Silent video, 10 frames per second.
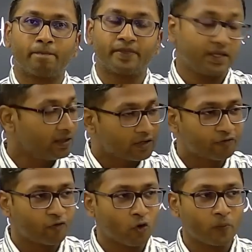either
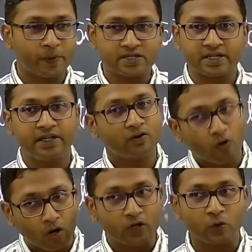4%
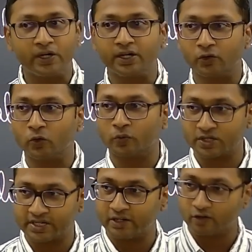or 22%